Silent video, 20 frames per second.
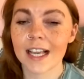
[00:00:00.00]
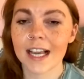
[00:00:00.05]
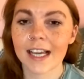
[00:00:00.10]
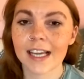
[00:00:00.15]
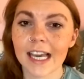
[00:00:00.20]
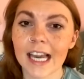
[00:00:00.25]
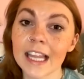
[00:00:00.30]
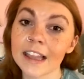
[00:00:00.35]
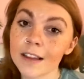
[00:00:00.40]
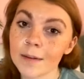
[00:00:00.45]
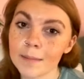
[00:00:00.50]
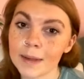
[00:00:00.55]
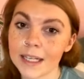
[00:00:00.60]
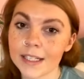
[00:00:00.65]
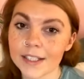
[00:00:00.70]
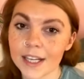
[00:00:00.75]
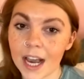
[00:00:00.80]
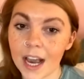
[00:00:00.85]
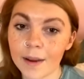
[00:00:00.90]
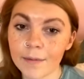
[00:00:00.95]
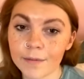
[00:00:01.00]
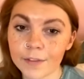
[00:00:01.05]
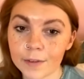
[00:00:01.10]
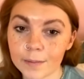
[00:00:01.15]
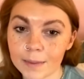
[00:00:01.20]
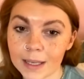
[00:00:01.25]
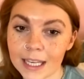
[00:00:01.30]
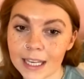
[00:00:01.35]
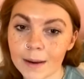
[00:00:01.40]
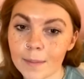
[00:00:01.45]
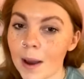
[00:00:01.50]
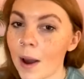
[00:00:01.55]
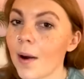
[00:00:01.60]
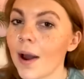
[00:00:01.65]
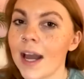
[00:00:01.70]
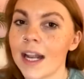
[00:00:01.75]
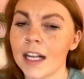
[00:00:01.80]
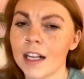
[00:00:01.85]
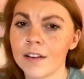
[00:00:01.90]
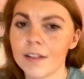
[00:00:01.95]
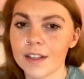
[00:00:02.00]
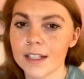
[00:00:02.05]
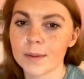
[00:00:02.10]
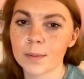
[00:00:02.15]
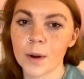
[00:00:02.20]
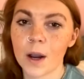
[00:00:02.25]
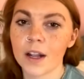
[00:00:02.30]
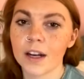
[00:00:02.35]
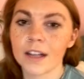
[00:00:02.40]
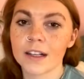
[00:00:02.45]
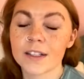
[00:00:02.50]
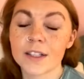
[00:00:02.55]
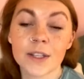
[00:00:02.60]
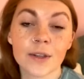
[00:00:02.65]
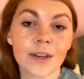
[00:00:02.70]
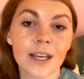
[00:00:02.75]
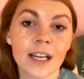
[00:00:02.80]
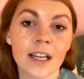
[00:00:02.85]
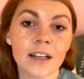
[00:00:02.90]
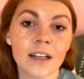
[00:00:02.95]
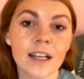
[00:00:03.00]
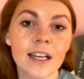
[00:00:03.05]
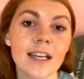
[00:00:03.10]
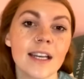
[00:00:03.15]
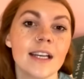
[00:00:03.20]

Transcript: like in the meantime, for me about any of these products, you can